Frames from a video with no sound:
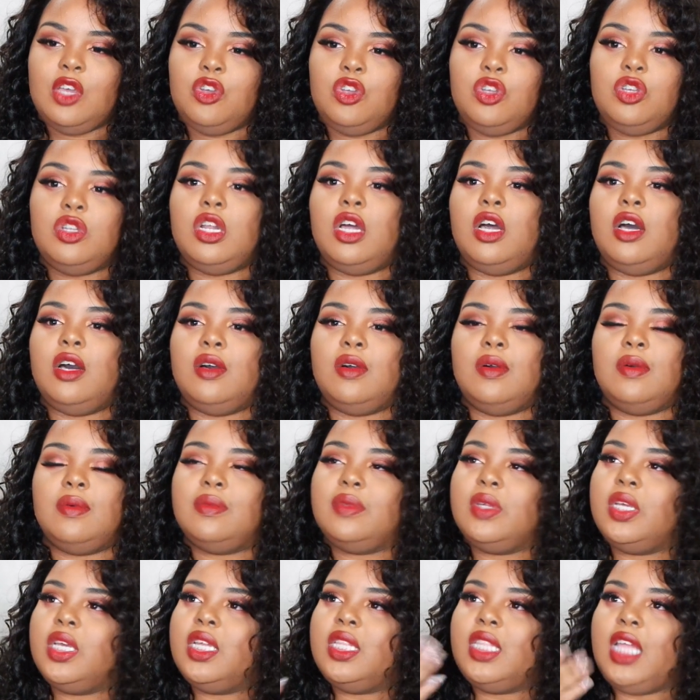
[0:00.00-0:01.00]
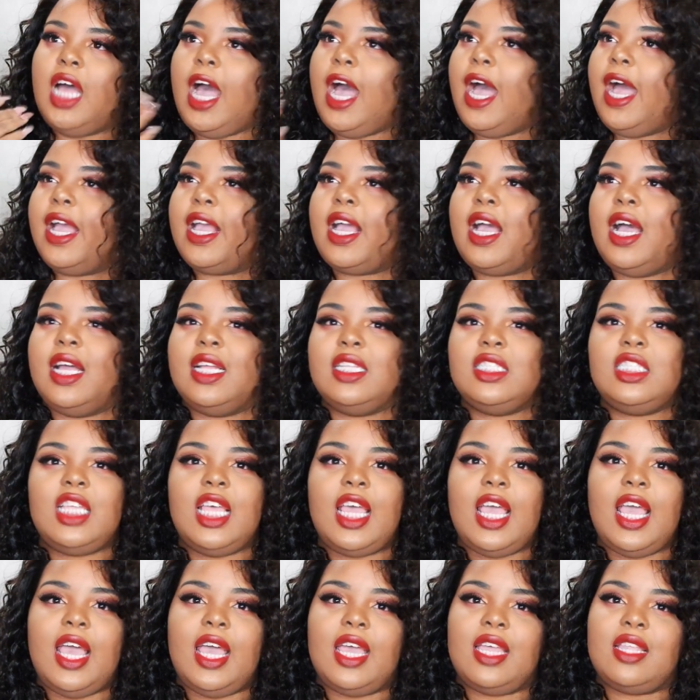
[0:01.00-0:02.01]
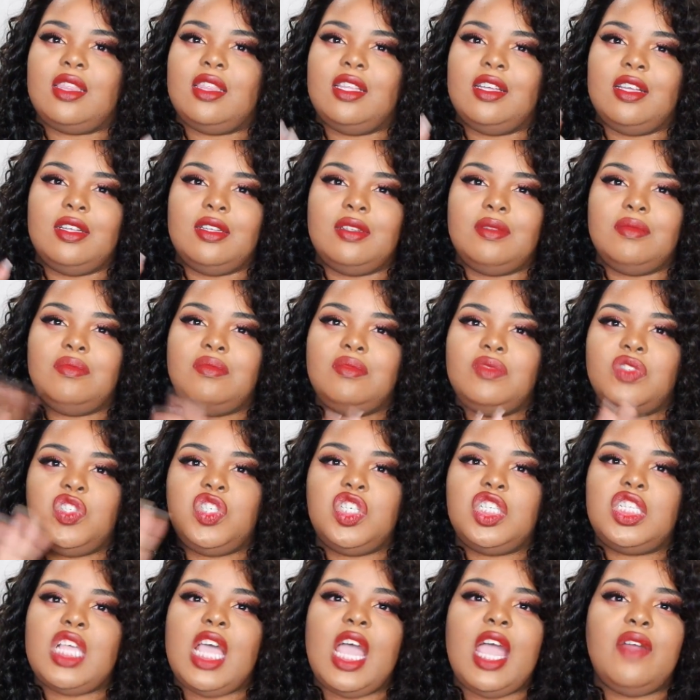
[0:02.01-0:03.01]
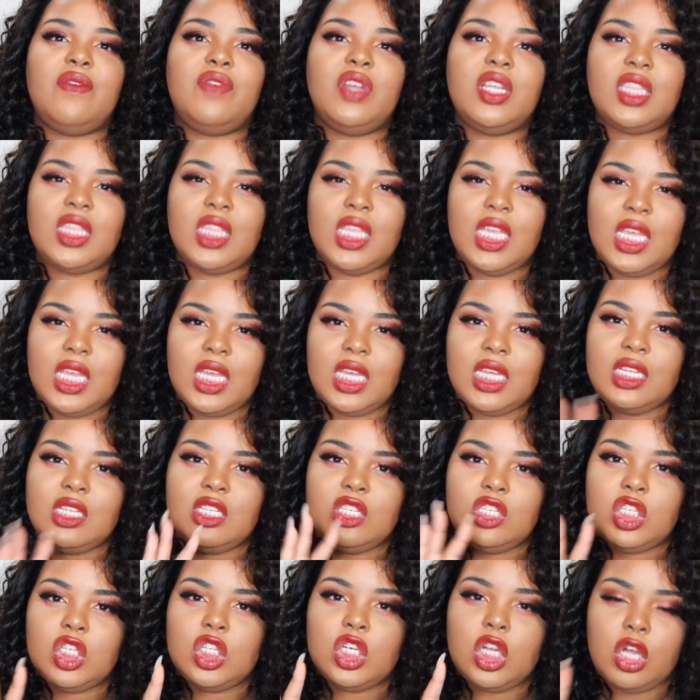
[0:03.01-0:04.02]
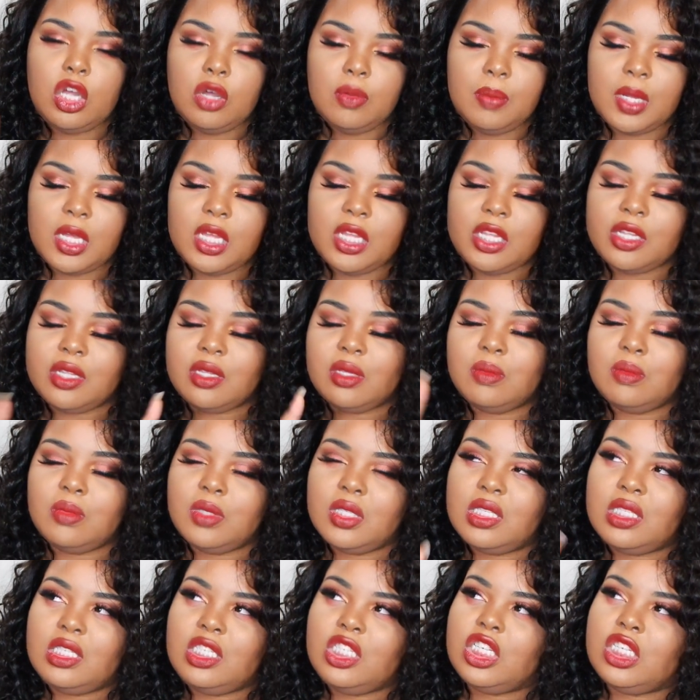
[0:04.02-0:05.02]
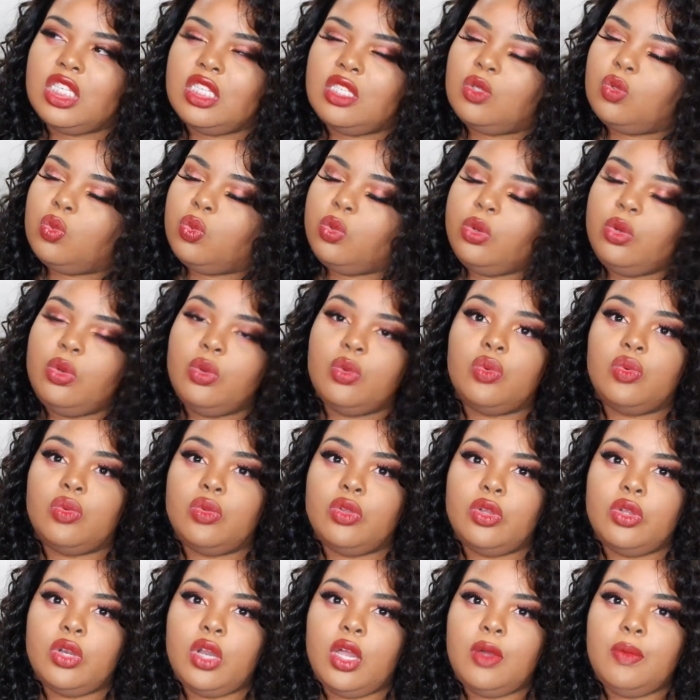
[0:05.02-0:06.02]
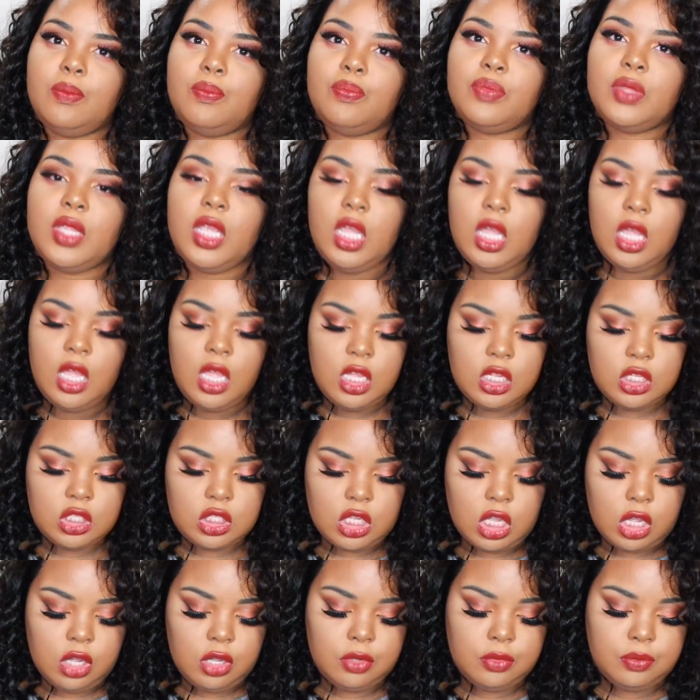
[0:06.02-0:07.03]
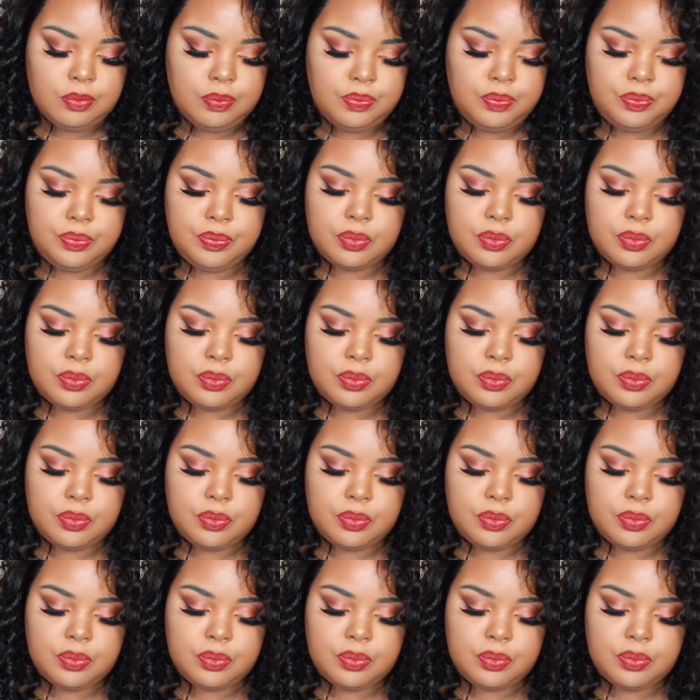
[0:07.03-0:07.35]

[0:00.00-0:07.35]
you know, the eye contact, the just everything, you know, becomes just whoo, you know? So,